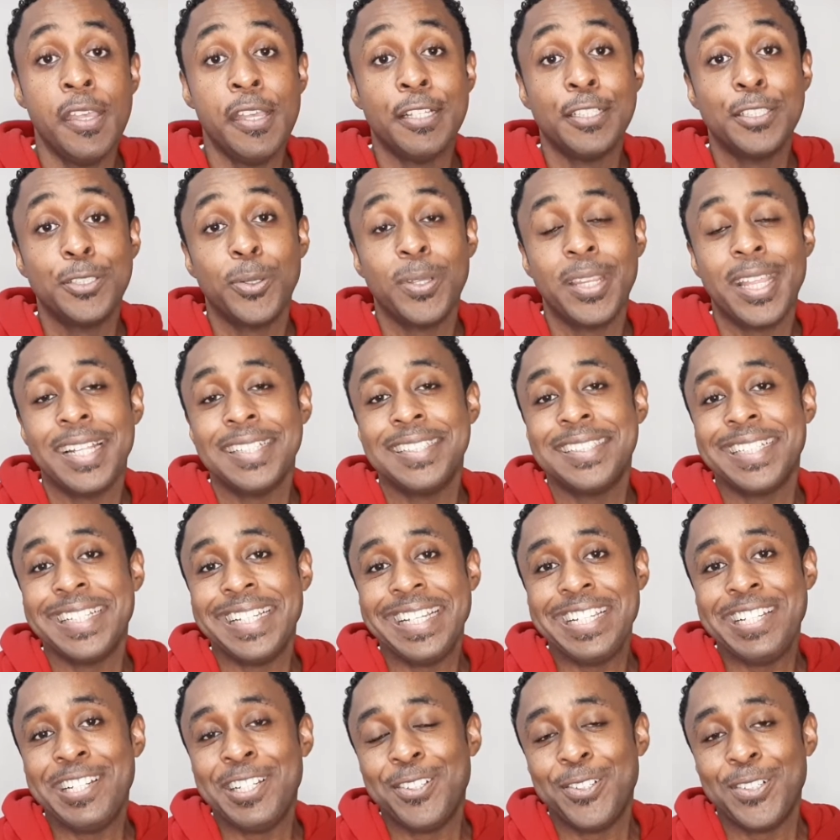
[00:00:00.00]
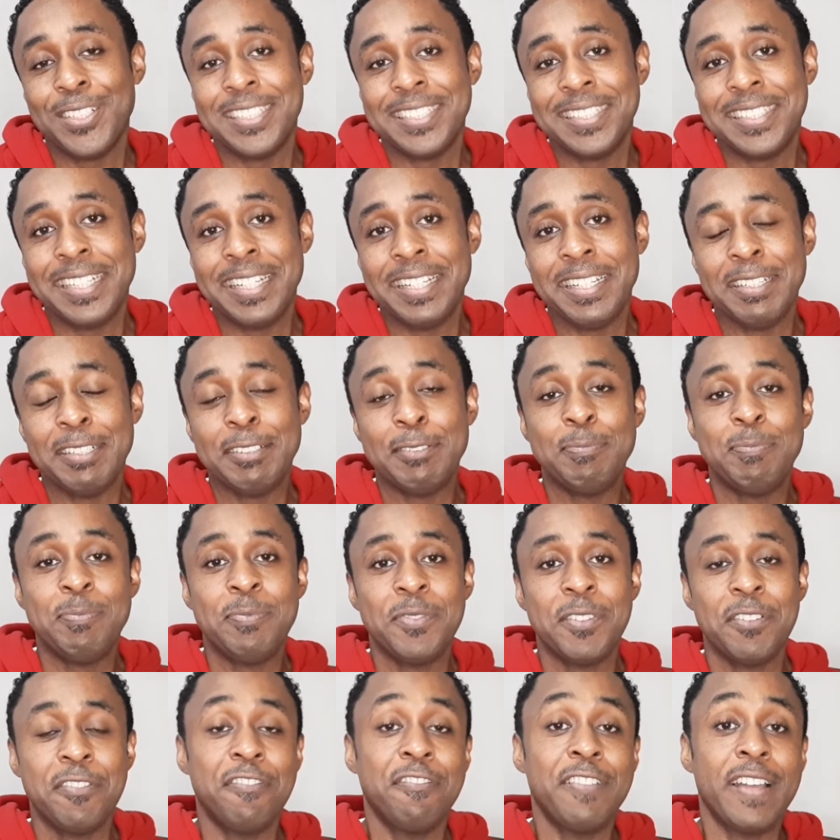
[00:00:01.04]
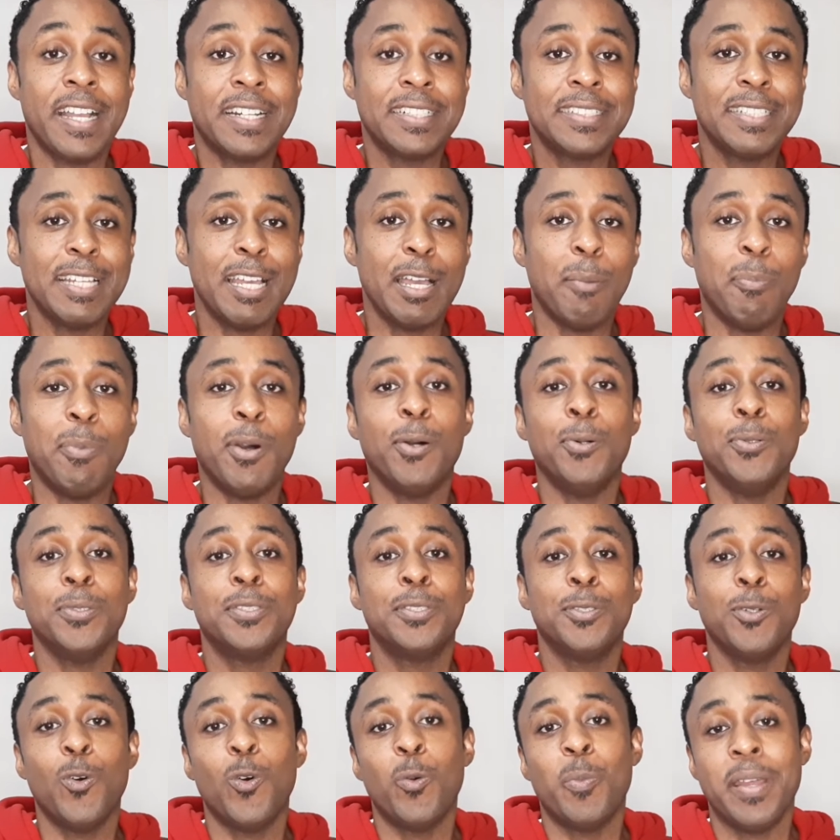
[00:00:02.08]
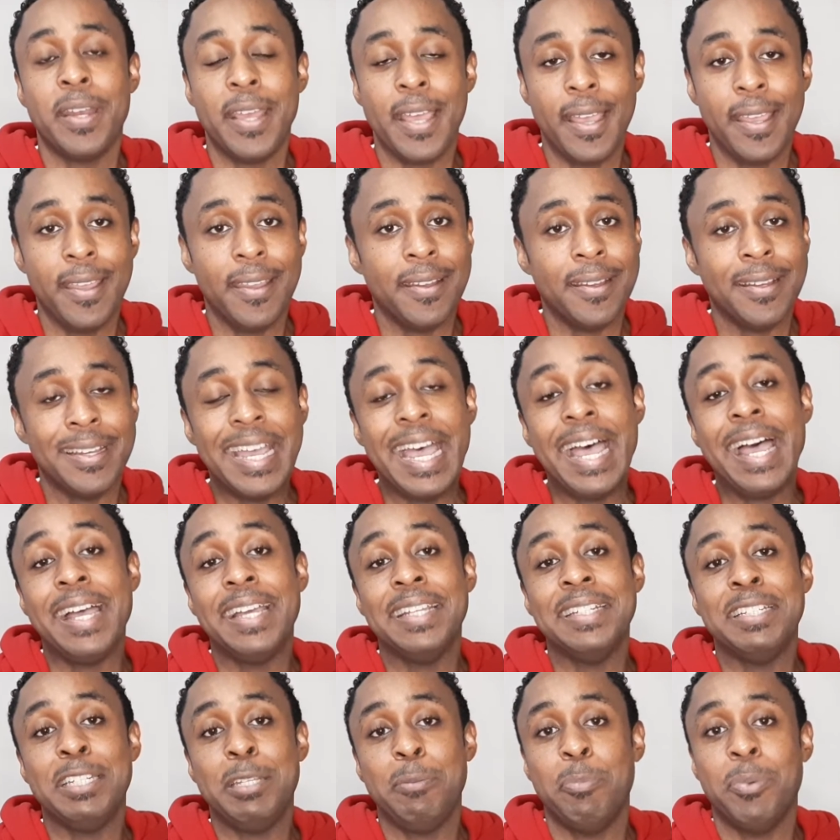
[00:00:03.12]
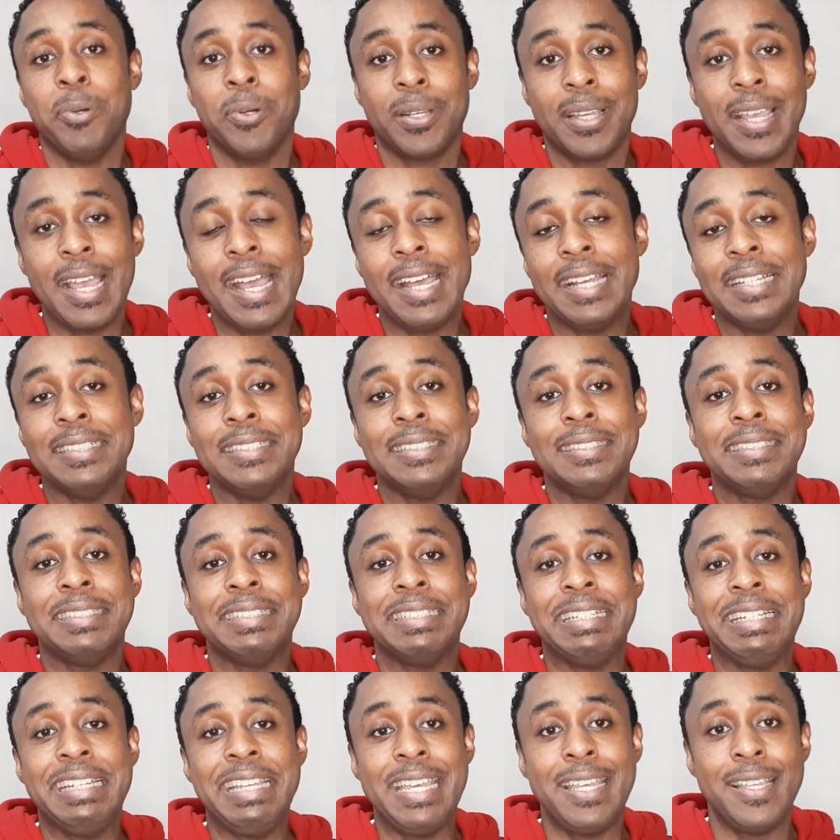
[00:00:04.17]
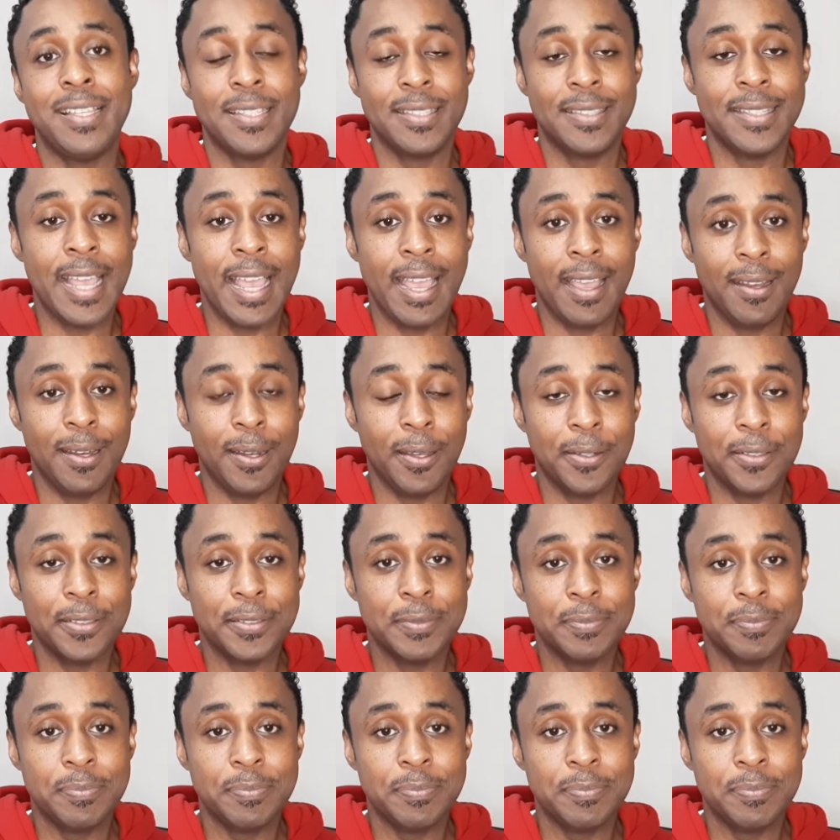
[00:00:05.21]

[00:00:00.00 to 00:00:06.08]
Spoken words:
So that's an interesting fact about Obadiah and the book and his dialogue.